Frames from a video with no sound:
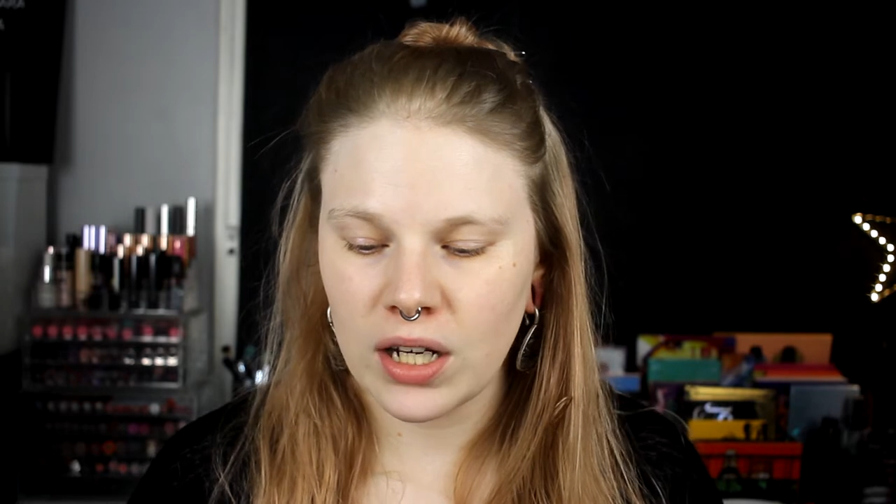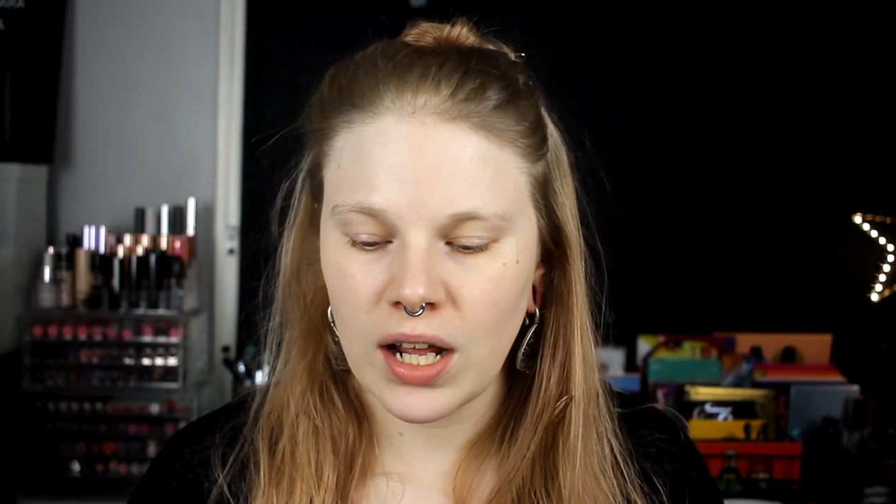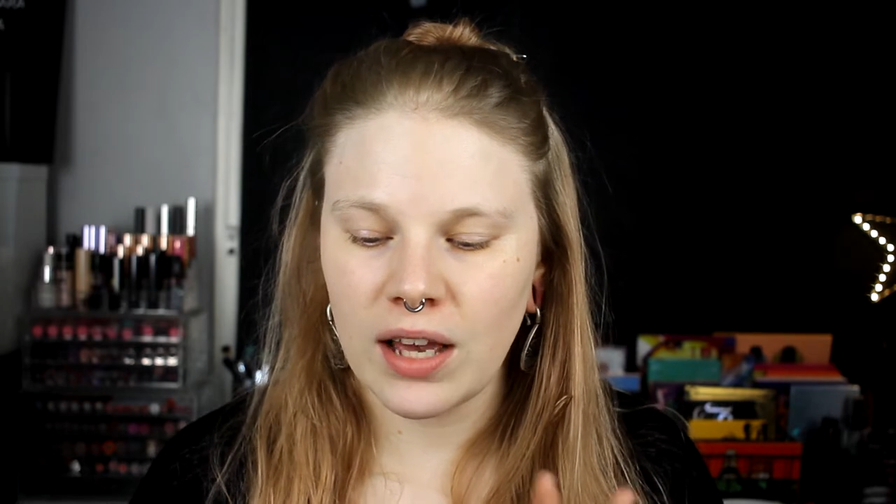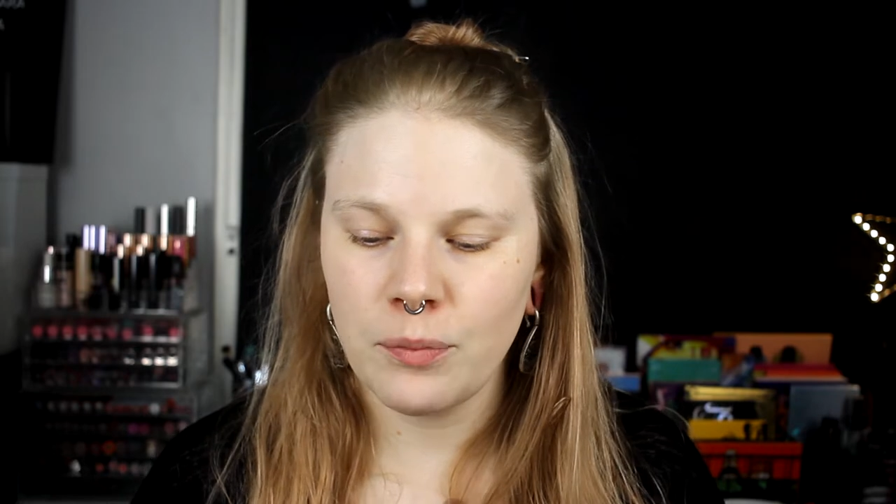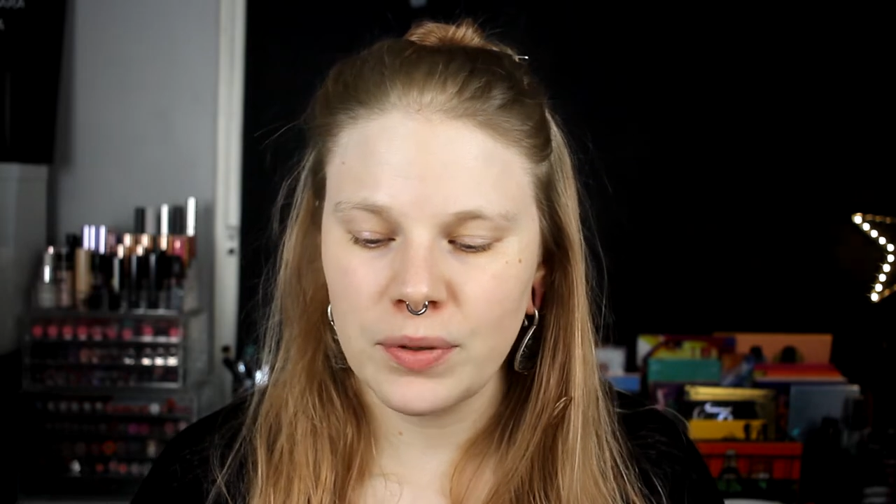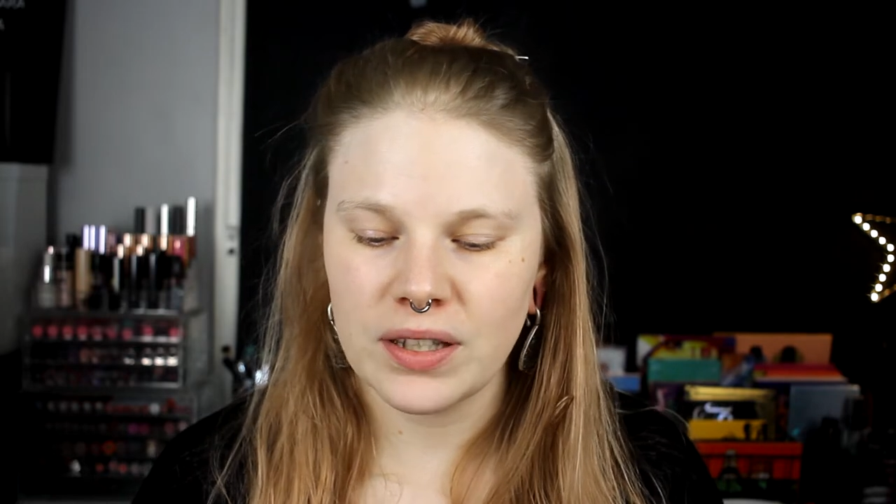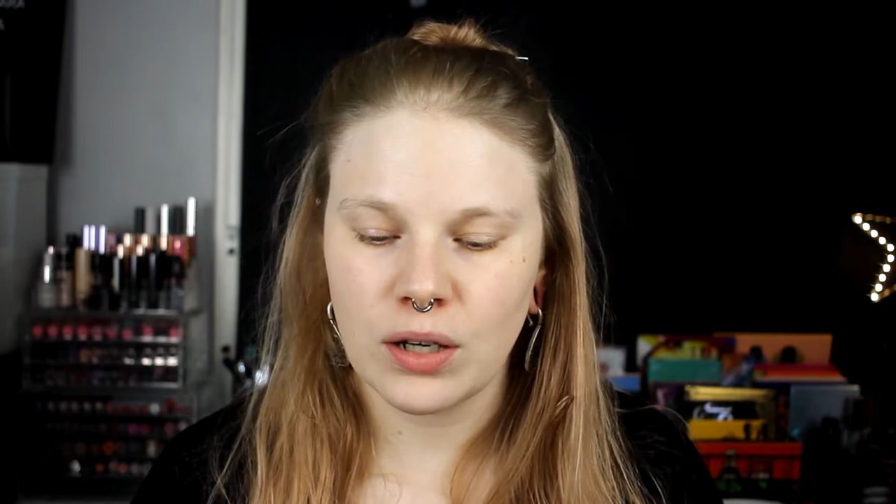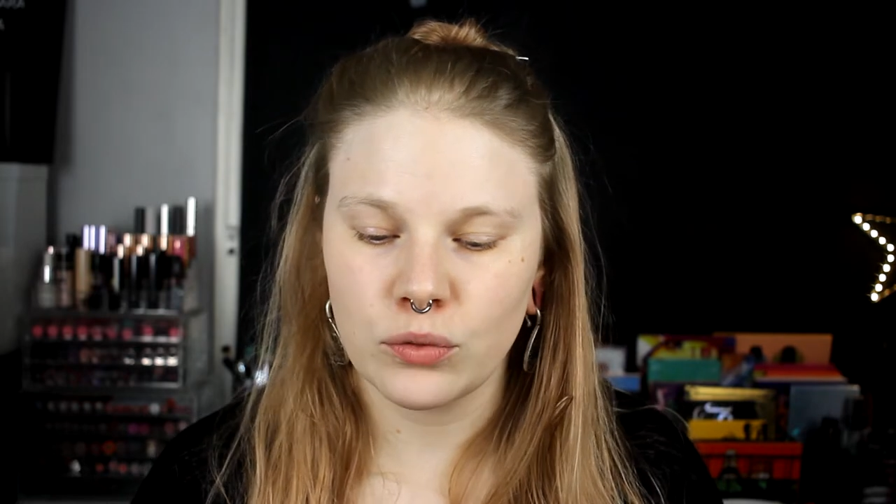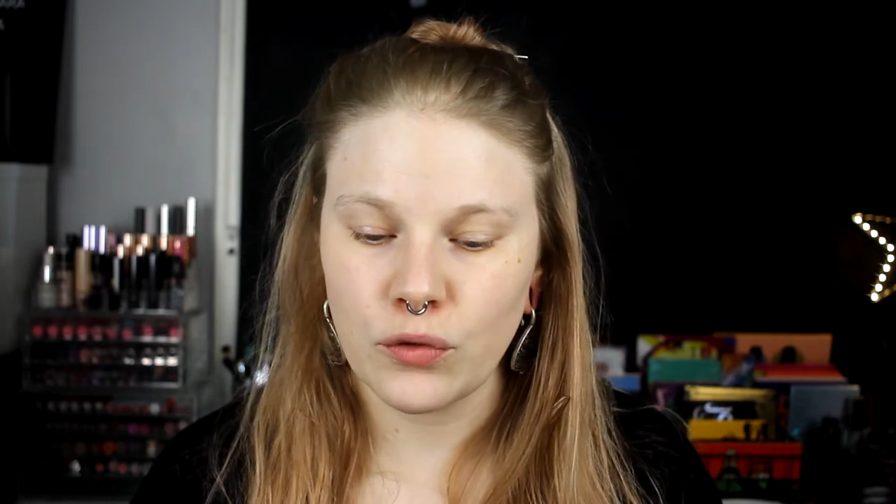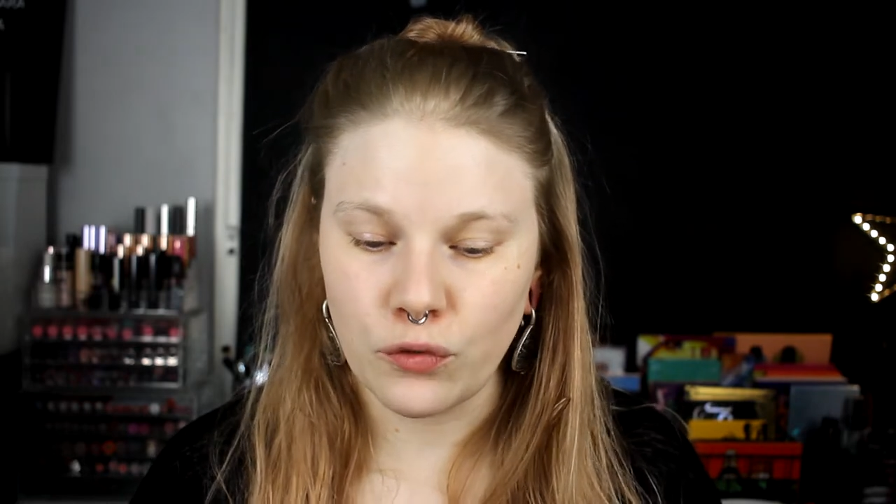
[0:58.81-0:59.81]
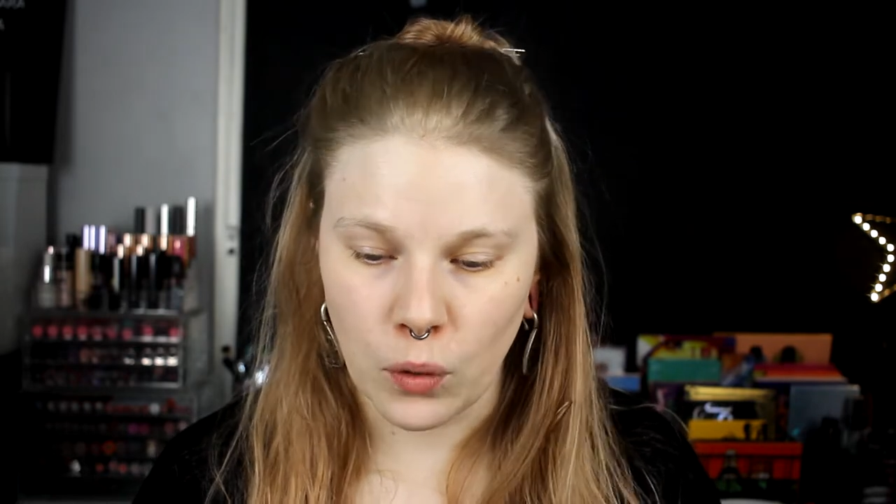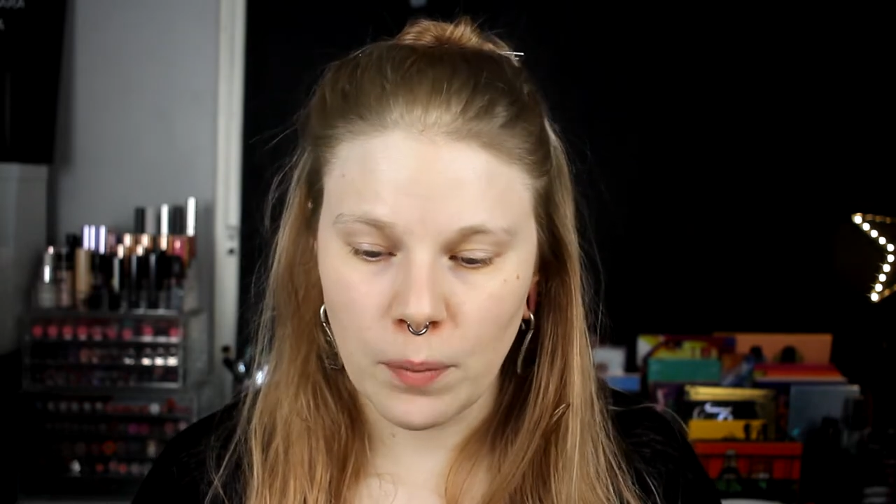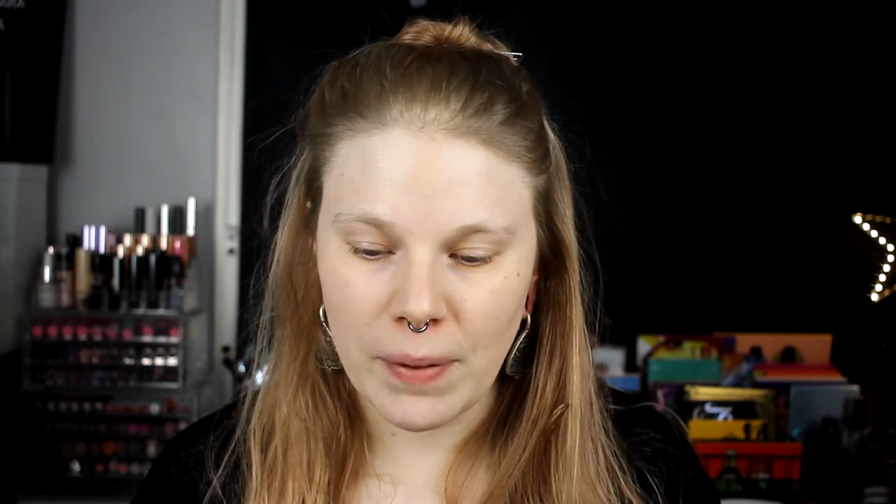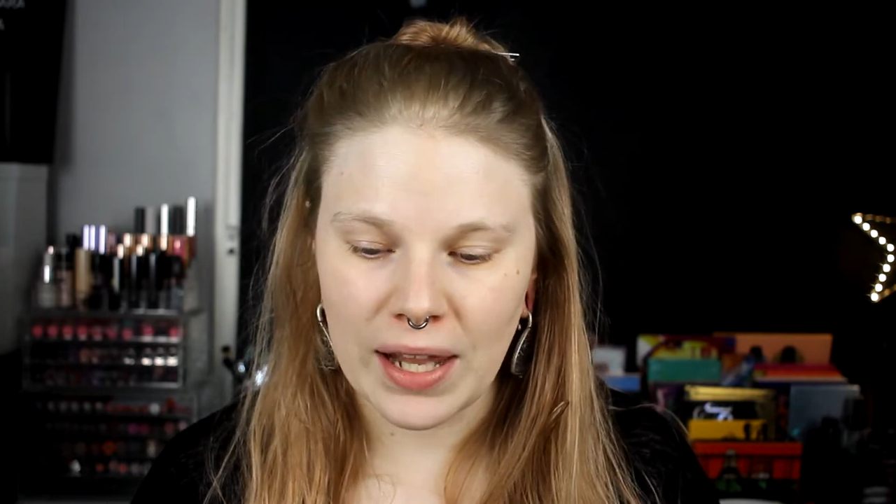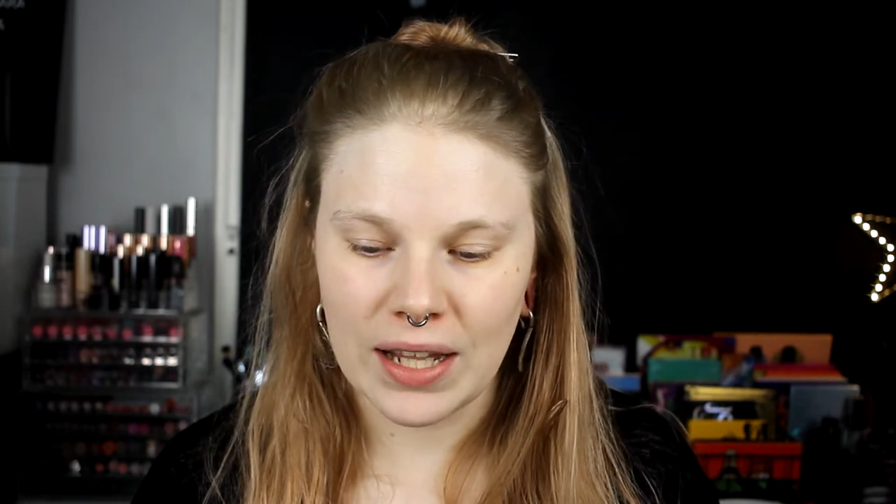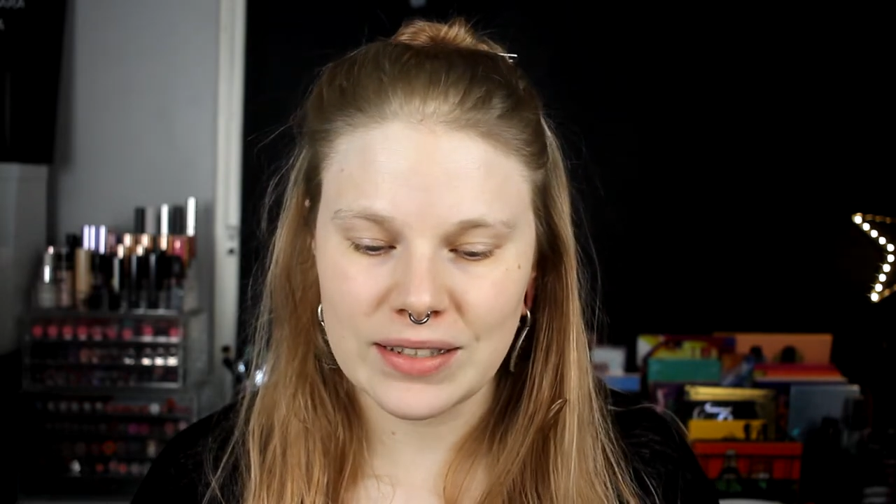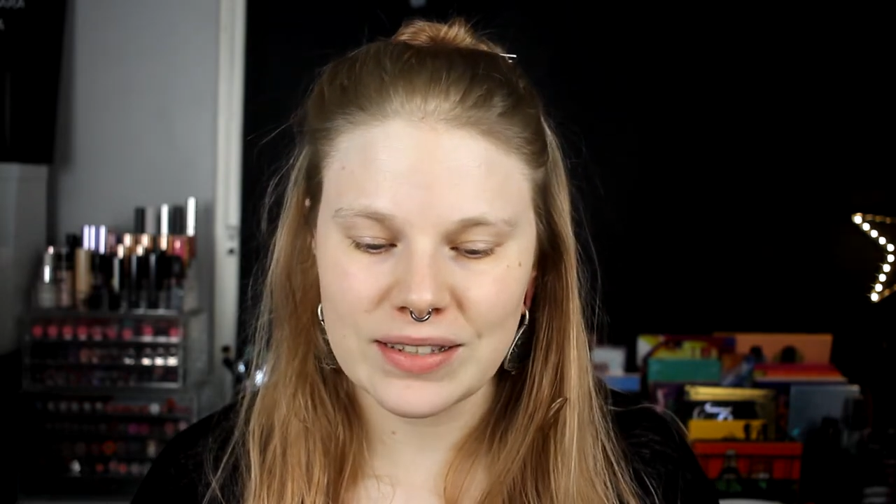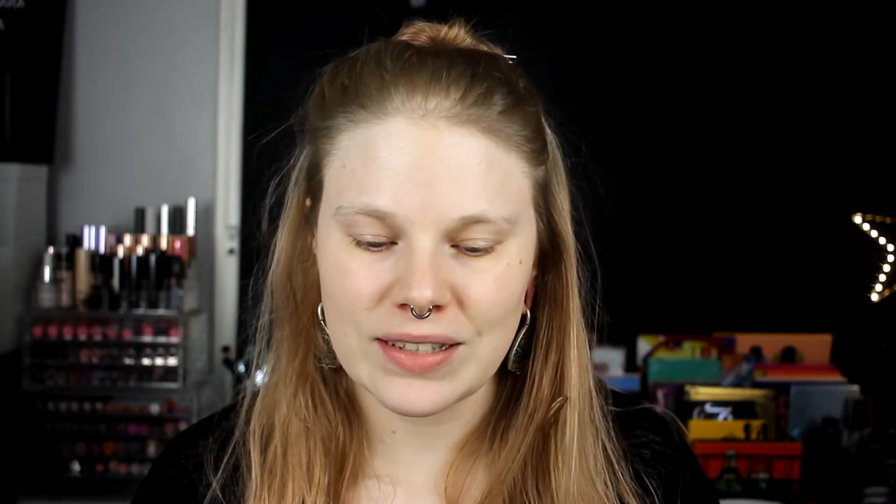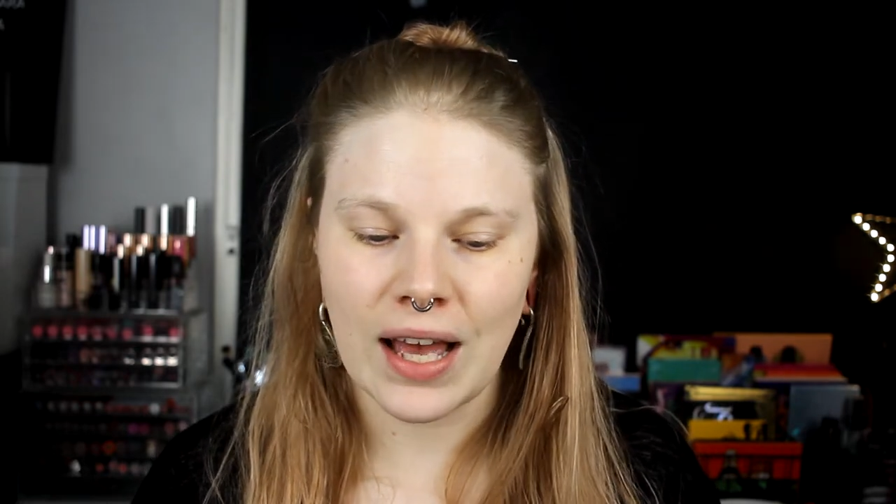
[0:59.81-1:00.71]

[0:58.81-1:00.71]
And I picked out four palettes.